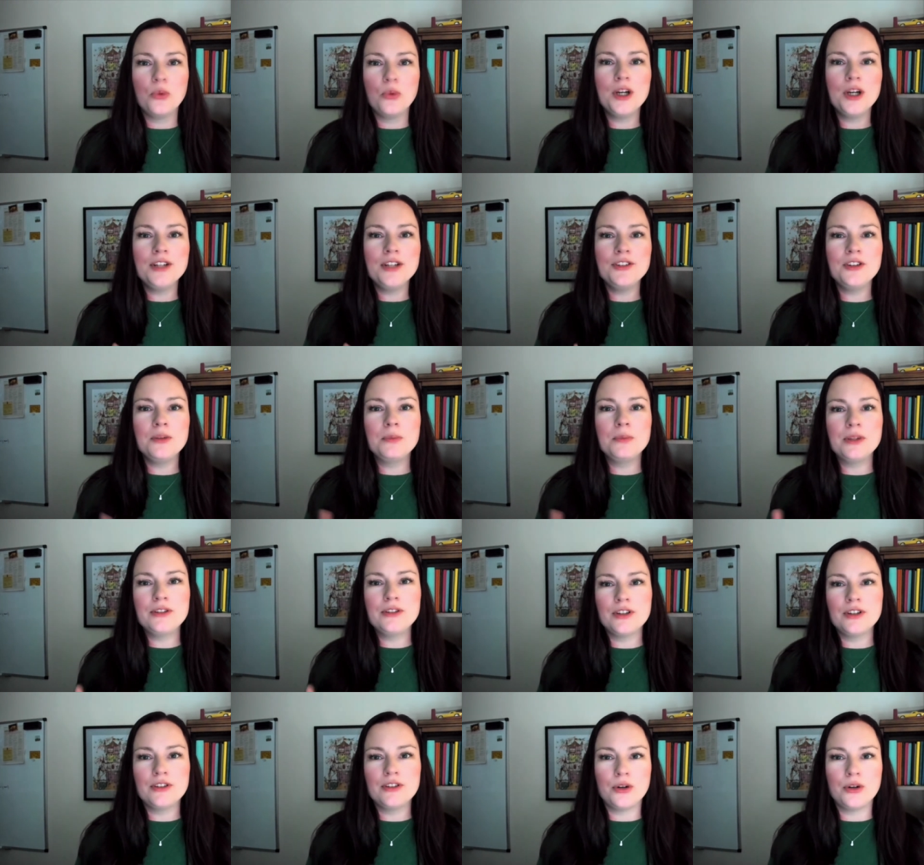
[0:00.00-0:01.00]
what is the
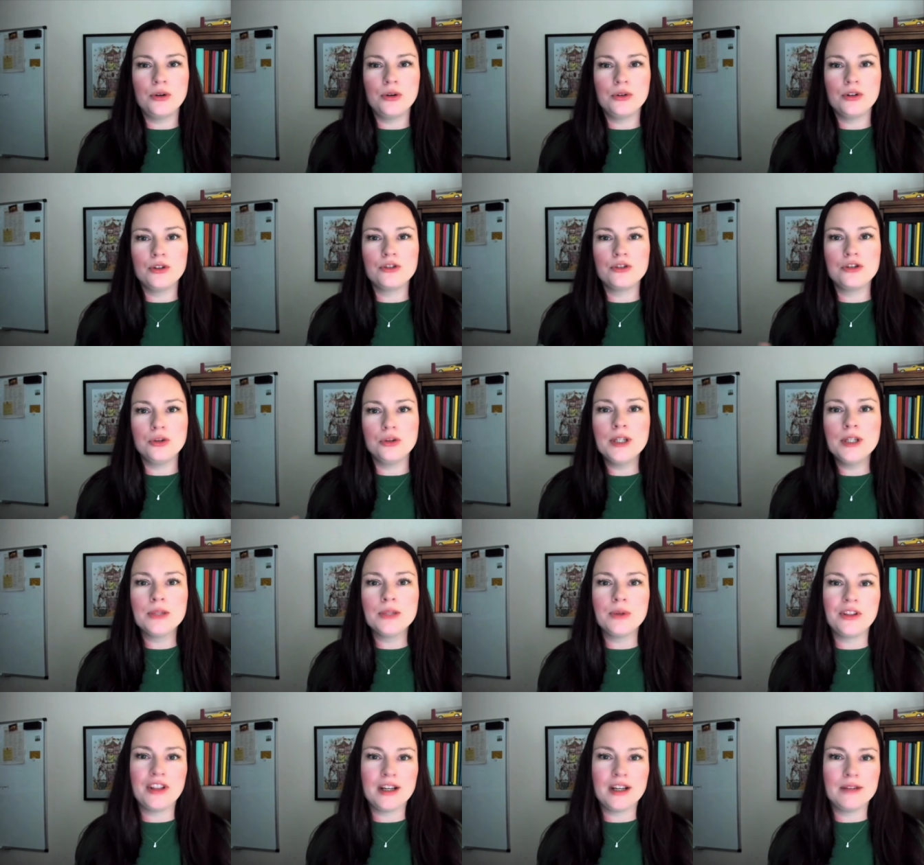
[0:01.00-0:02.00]
business owner
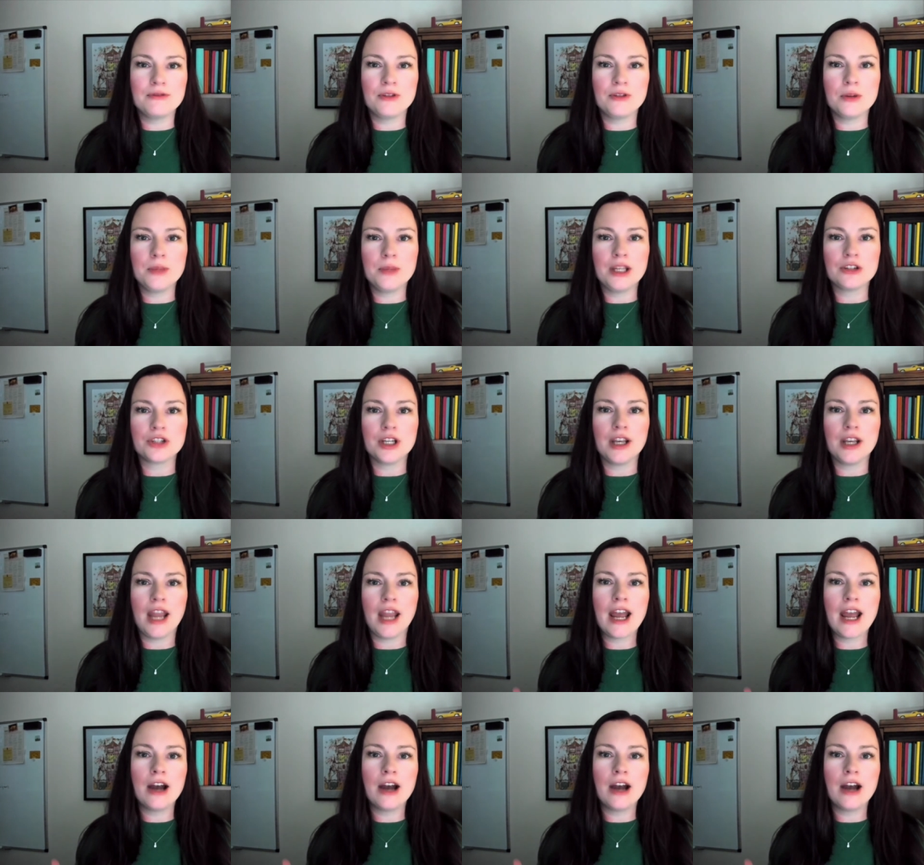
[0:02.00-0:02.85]
doing with that information?